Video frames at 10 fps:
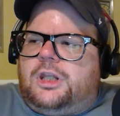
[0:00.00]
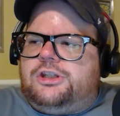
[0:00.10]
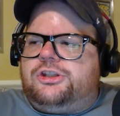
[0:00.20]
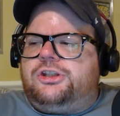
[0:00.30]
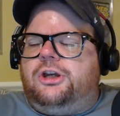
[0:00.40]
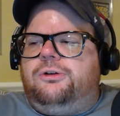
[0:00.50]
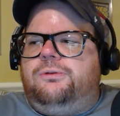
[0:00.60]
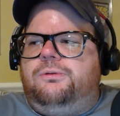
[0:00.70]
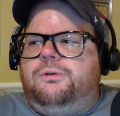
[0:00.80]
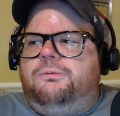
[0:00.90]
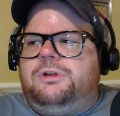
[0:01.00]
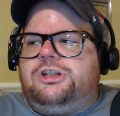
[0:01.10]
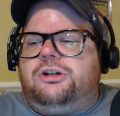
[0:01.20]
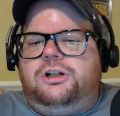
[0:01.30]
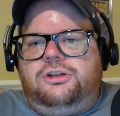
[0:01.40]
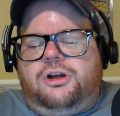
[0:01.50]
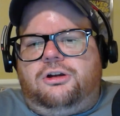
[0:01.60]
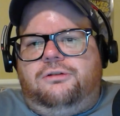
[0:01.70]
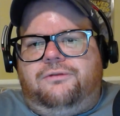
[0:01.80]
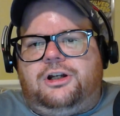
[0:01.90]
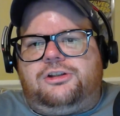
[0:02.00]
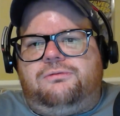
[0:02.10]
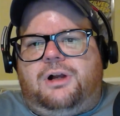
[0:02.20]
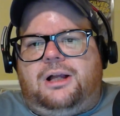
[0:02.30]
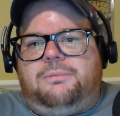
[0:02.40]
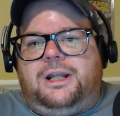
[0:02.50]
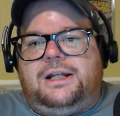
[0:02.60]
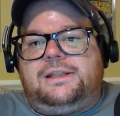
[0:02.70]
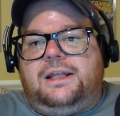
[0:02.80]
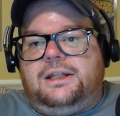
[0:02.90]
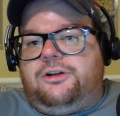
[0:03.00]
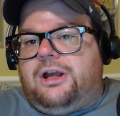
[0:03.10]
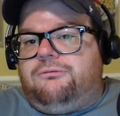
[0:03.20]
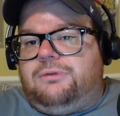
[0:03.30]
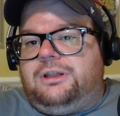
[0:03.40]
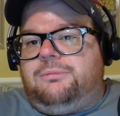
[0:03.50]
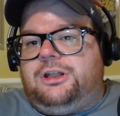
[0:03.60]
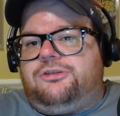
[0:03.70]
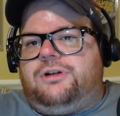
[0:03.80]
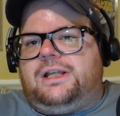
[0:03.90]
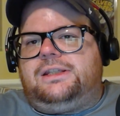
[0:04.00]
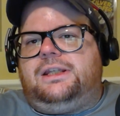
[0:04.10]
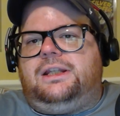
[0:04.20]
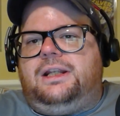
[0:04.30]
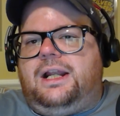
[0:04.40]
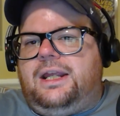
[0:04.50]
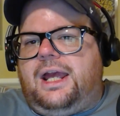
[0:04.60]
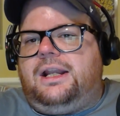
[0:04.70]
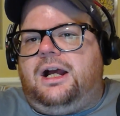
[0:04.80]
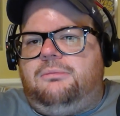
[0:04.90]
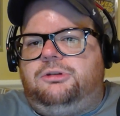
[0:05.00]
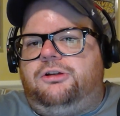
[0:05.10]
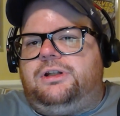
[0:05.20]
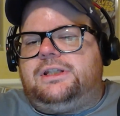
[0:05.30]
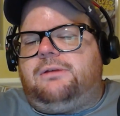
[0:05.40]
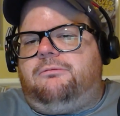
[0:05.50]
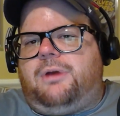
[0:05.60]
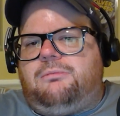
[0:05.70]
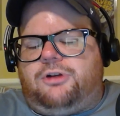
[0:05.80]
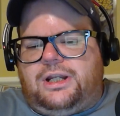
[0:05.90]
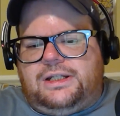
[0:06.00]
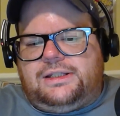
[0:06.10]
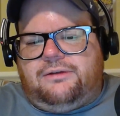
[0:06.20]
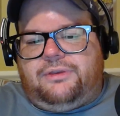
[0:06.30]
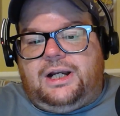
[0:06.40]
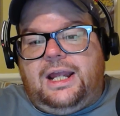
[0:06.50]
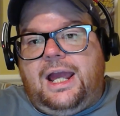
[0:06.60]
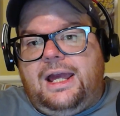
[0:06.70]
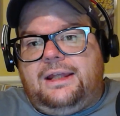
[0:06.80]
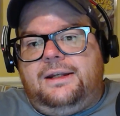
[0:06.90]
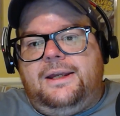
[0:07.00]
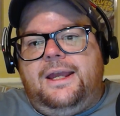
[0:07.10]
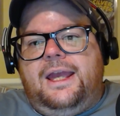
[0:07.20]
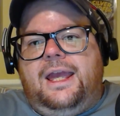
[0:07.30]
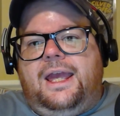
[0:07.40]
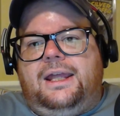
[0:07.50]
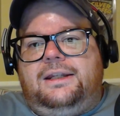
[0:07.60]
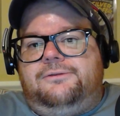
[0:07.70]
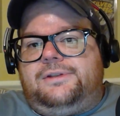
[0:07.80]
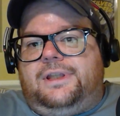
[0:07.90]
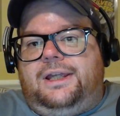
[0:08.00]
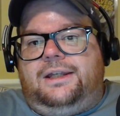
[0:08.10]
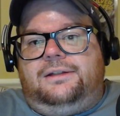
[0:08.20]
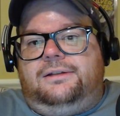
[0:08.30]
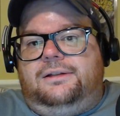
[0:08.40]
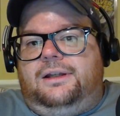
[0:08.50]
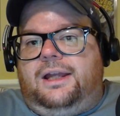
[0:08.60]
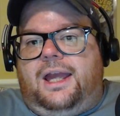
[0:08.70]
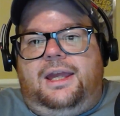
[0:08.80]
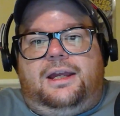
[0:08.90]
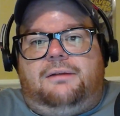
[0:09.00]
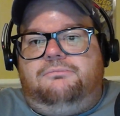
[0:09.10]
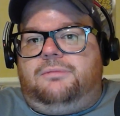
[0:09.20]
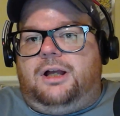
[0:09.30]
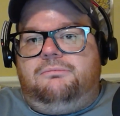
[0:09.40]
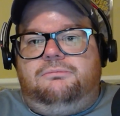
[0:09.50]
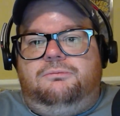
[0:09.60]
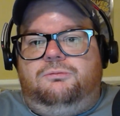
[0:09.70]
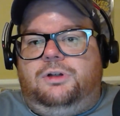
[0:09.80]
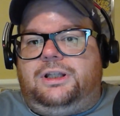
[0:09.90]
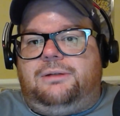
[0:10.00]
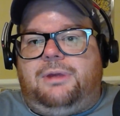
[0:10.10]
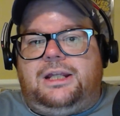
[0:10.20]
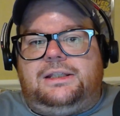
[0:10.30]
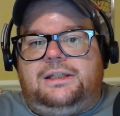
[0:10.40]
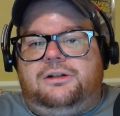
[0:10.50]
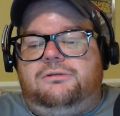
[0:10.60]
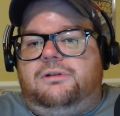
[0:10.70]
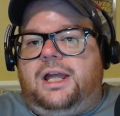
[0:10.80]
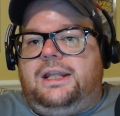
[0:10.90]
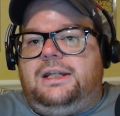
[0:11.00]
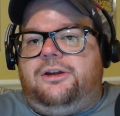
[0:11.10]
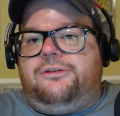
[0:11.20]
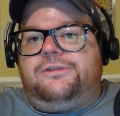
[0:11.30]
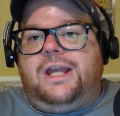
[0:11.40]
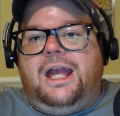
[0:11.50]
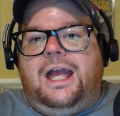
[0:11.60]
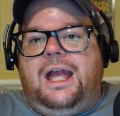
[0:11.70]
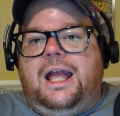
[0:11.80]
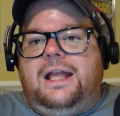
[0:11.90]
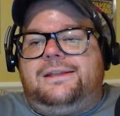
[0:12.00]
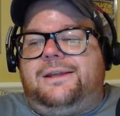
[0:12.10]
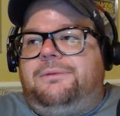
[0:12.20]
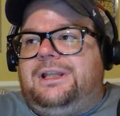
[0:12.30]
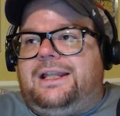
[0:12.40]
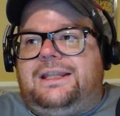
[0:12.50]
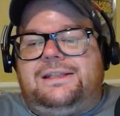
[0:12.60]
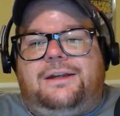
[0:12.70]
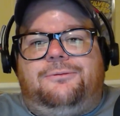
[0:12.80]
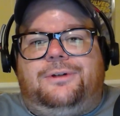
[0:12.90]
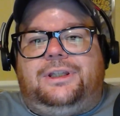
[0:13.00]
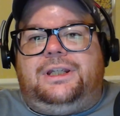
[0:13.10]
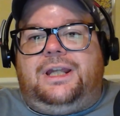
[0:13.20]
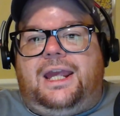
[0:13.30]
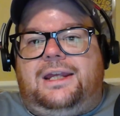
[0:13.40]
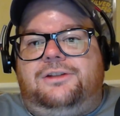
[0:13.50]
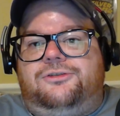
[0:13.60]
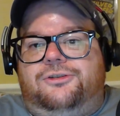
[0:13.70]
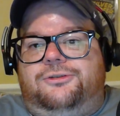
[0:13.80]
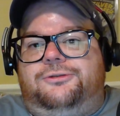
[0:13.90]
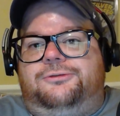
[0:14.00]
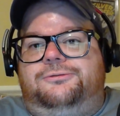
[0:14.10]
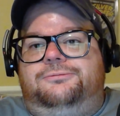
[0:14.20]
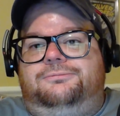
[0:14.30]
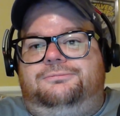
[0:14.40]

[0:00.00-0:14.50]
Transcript: So we started to talk on Veriswap, and I said, I'd really be interested. And I had uploaded some of my Brady stuff that I had, and he was like, "Hey, I'm willing to make a deal." And he goes, "Something like this, I really hate to